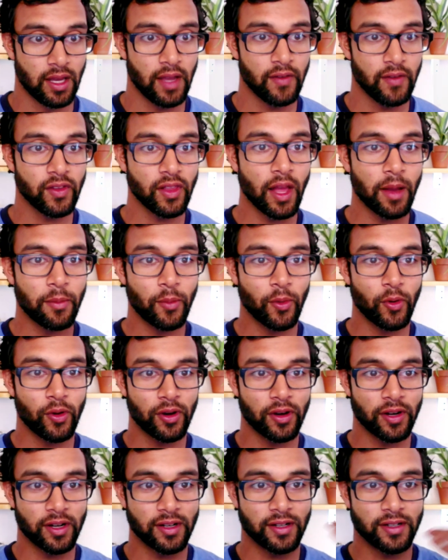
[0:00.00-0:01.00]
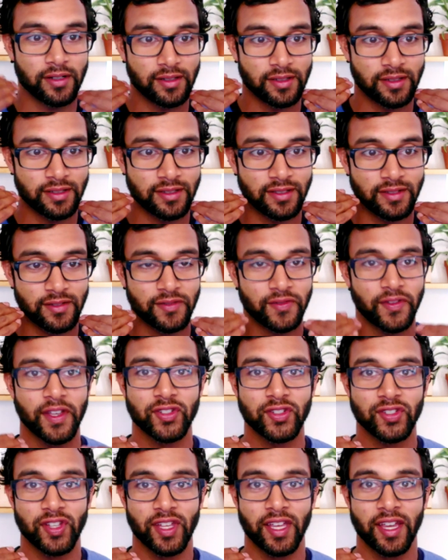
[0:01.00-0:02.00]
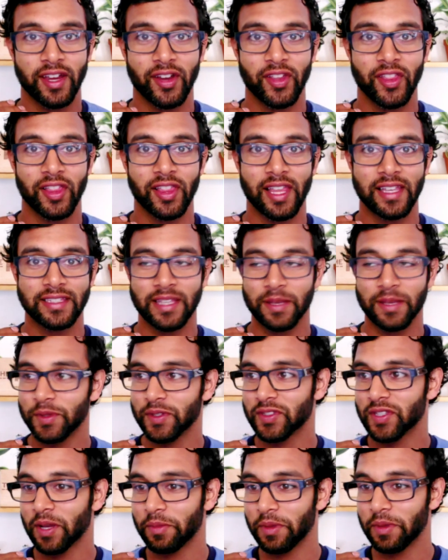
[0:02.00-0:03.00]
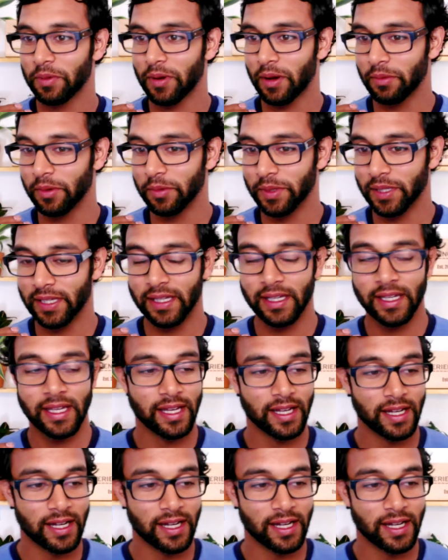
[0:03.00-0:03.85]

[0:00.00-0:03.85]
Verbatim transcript: I have a lot more facial hair than last time you saw me, probably.